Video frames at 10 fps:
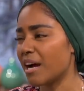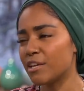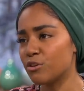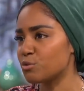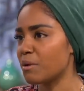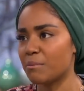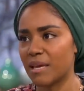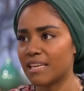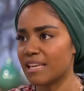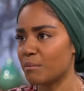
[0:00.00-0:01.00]
Yeah. But I use my
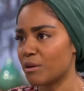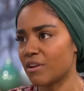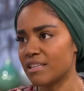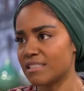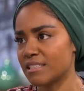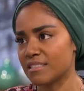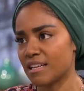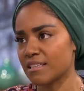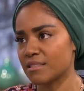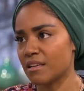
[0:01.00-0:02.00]
baking and my writing as
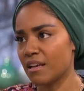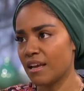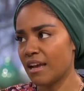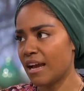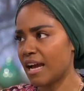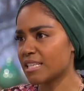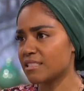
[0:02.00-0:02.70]
as therapy,